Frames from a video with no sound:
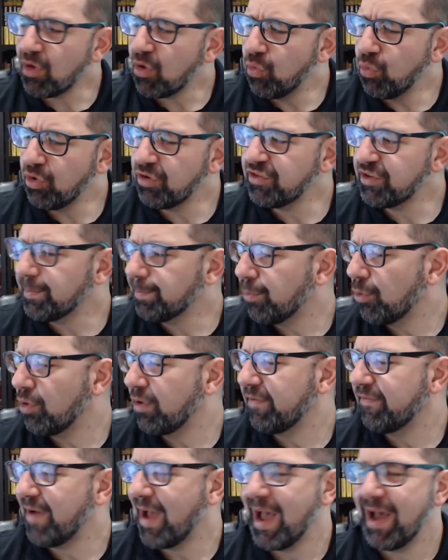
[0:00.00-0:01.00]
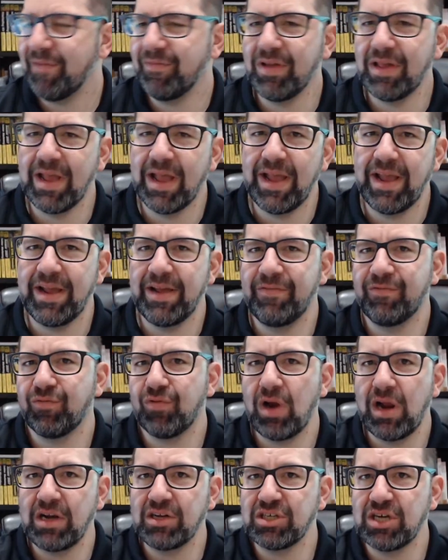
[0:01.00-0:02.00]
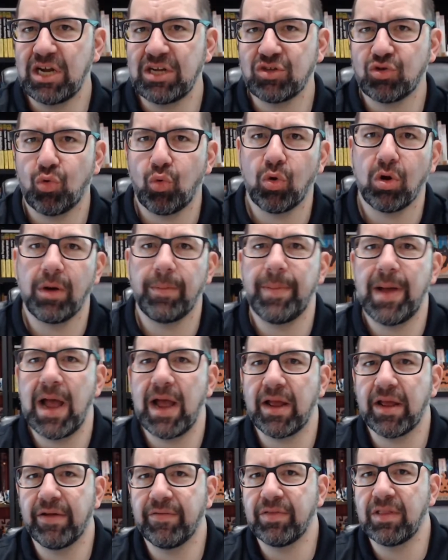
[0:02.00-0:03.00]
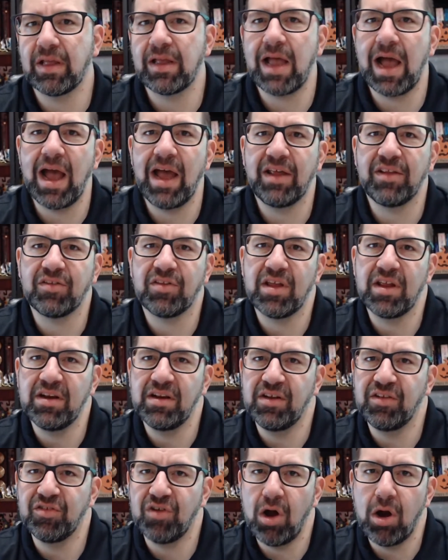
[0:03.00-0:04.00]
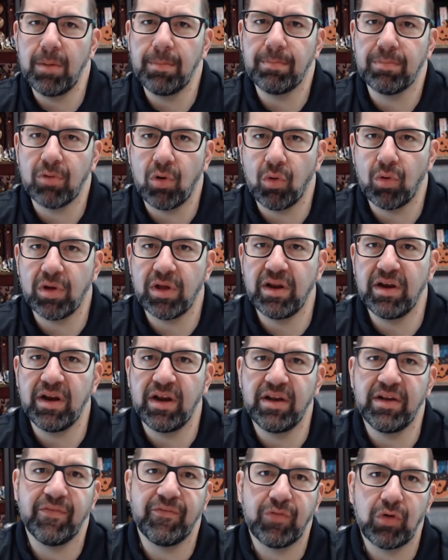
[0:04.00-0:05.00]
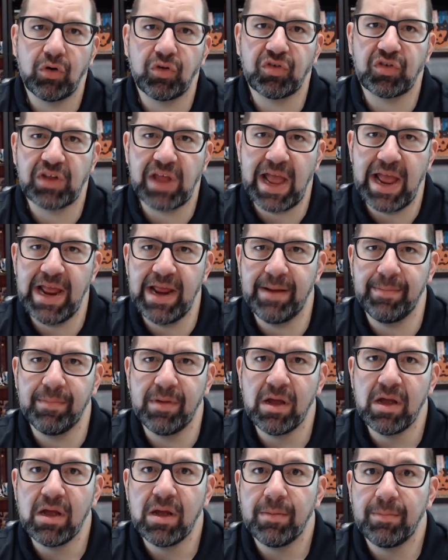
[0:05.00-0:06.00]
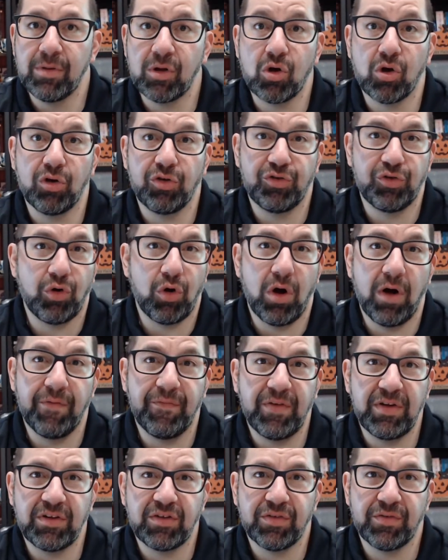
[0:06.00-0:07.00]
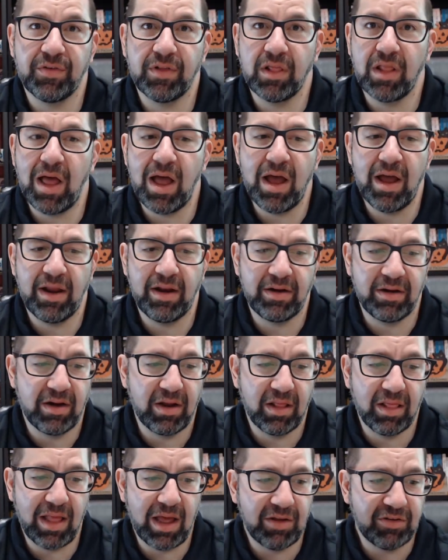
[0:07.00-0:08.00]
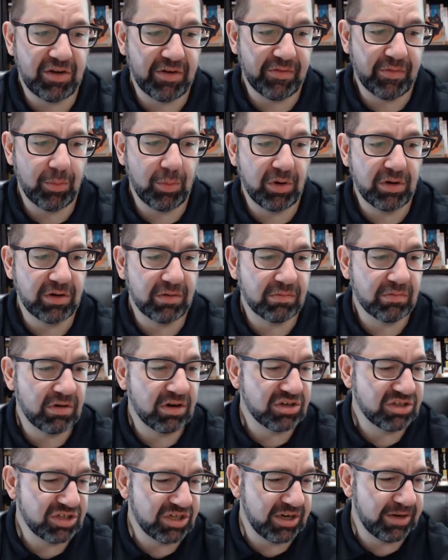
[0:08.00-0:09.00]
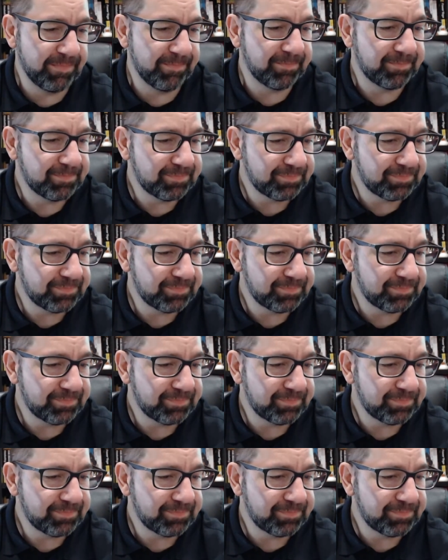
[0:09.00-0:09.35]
What's the point of having a franchise quarterback if the guy is getting his arm broken in the first game because your offensive line allows everyone to rush in?